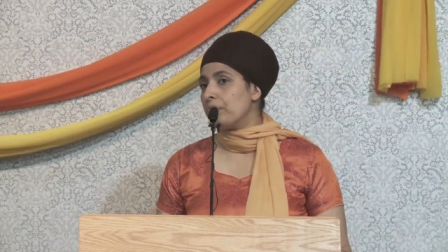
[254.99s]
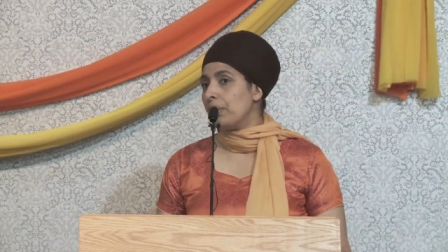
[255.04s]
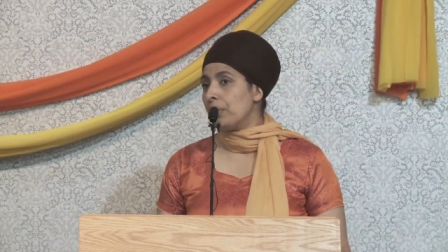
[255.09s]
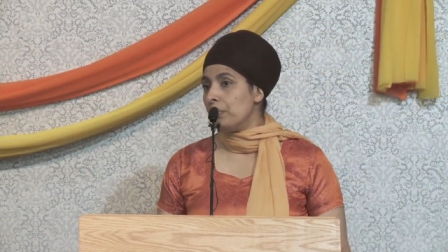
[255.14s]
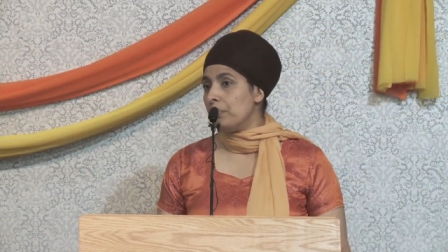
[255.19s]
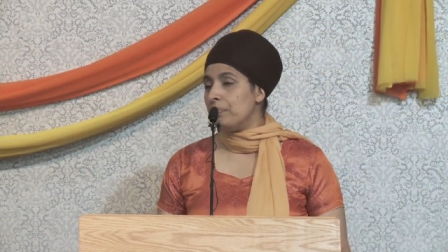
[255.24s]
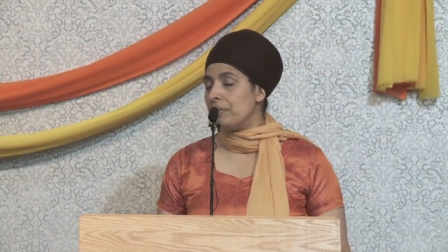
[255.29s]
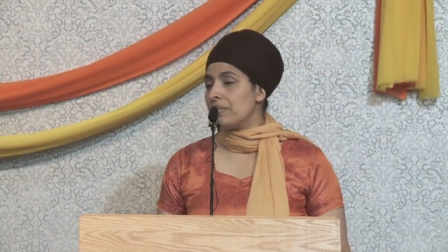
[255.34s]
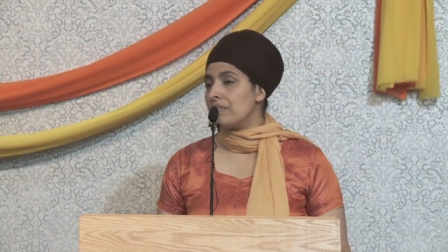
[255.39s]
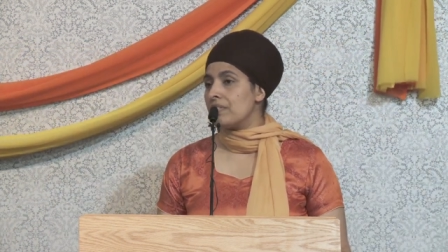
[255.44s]

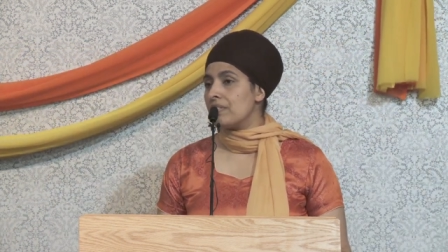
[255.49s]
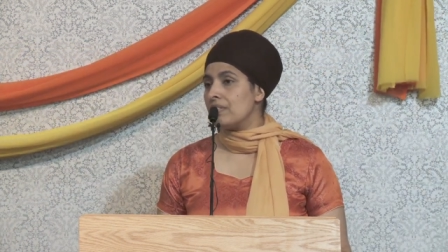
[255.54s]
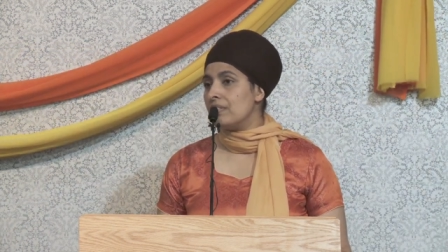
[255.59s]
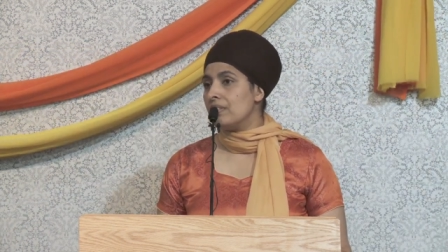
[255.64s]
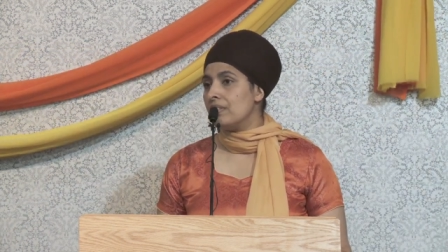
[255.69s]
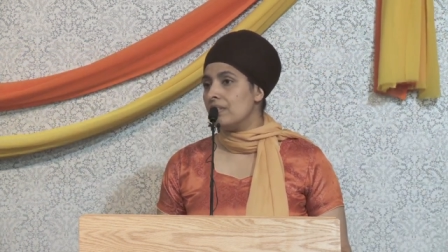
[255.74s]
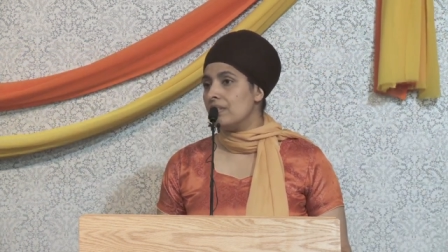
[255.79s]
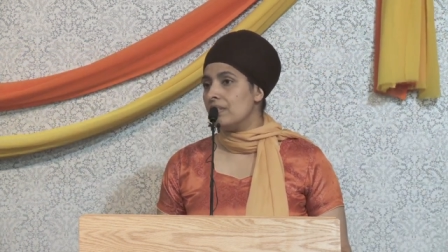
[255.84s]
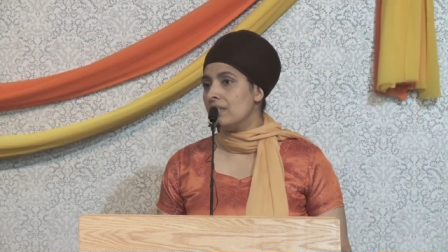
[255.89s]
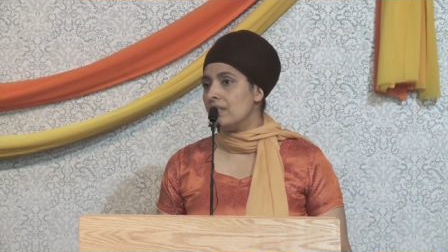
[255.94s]
purpose?
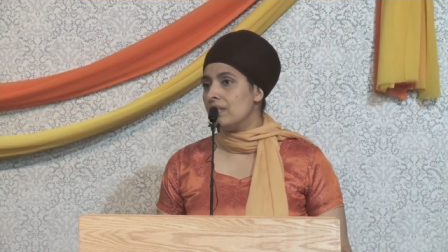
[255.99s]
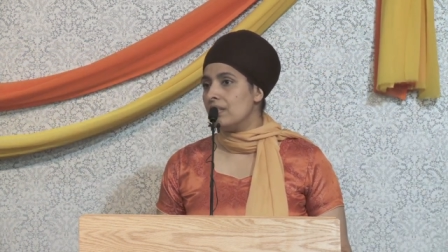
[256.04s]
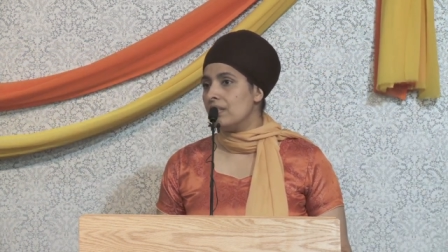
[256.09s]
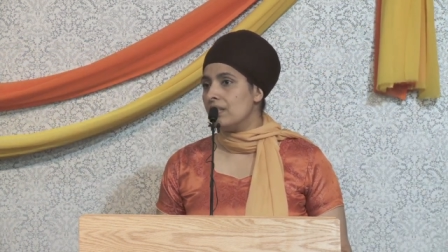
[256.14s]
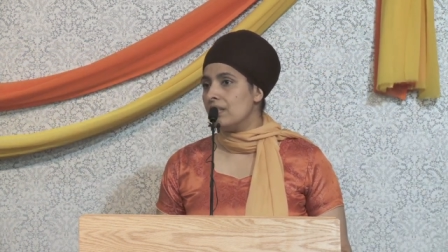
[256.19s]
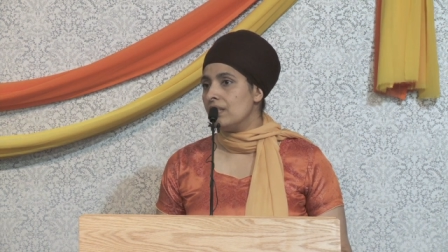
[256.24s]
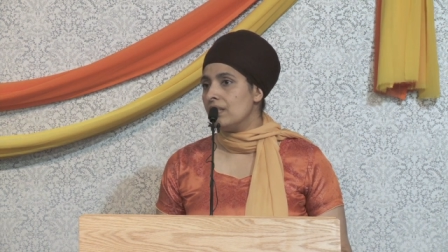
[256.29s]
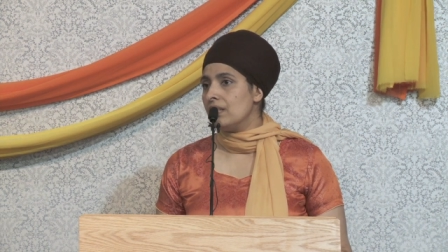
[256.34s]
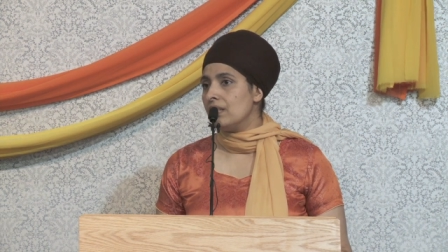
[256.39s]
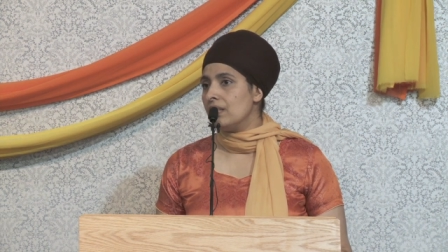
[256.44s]

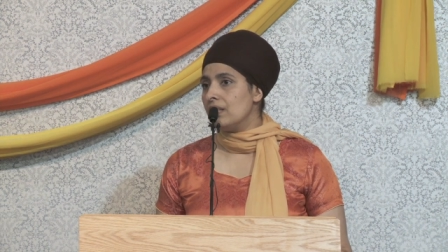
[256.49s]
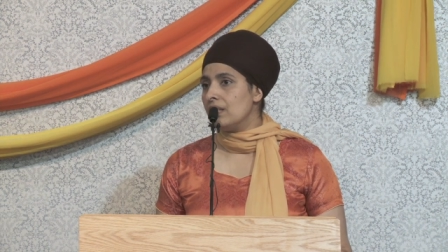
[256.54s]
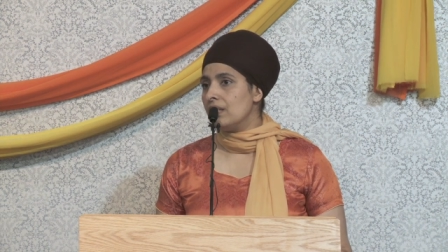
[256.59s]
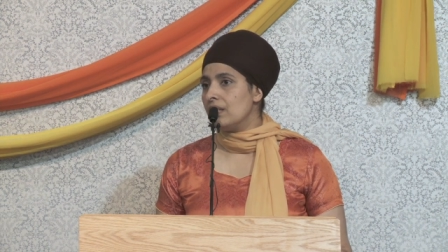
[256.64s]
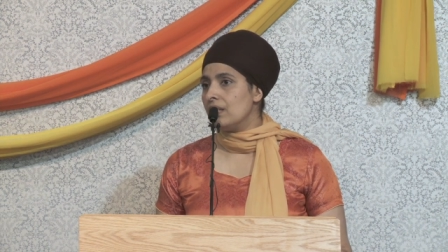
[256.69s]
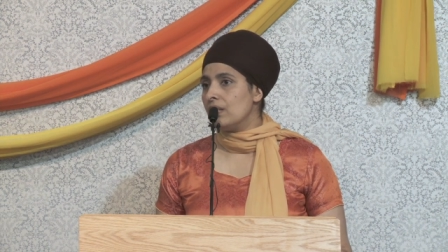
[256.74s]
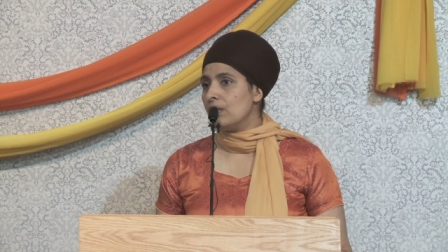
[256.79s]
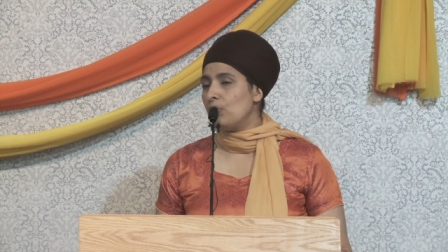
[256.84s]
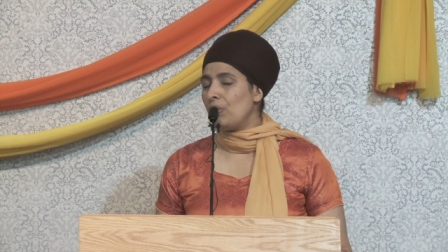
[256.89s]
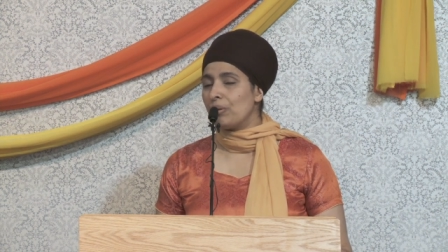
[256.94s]

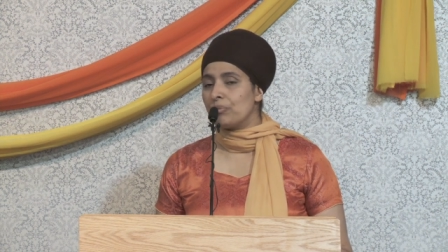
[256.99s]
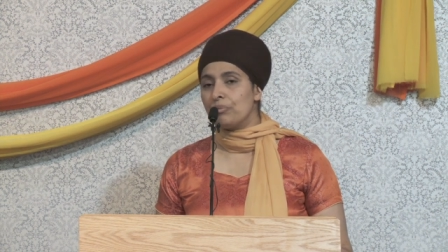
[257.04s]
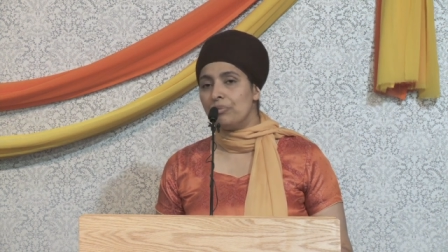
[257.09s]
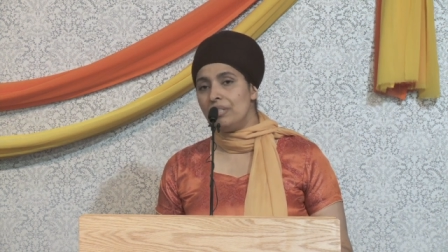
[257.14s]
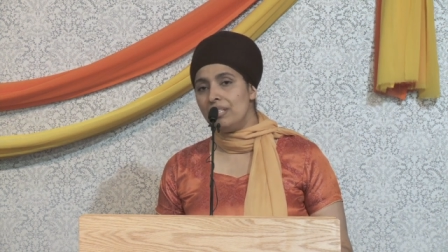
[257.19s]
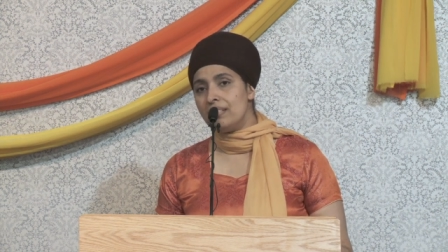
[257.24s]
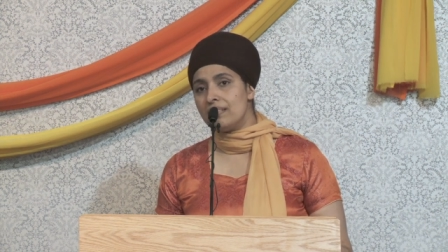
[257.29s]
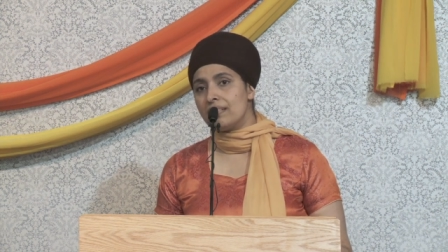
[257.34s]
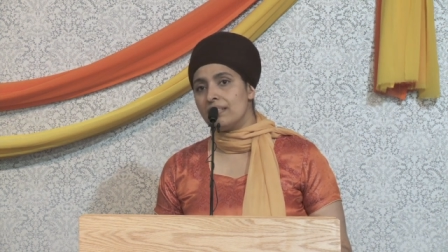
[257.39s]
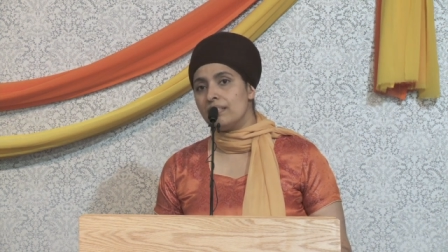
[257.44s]
What
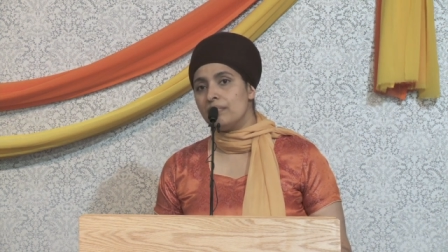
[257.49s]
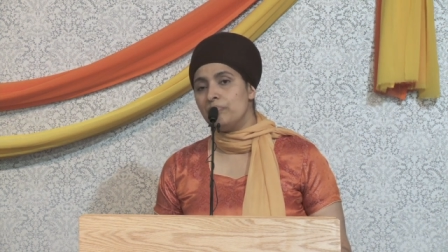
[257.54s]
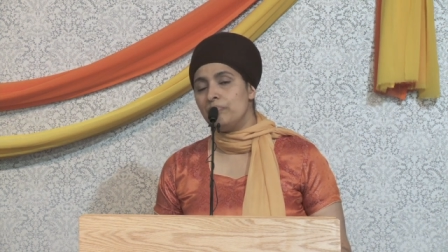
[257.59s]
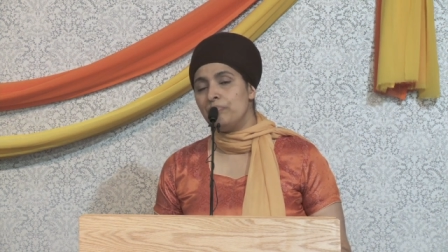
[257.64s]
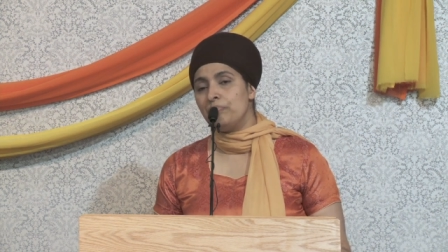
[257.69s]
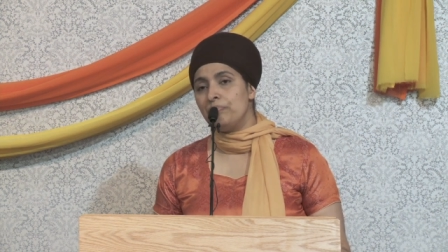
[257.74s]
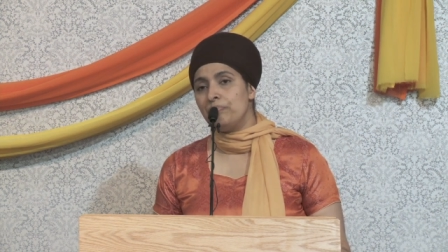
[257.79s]
reason?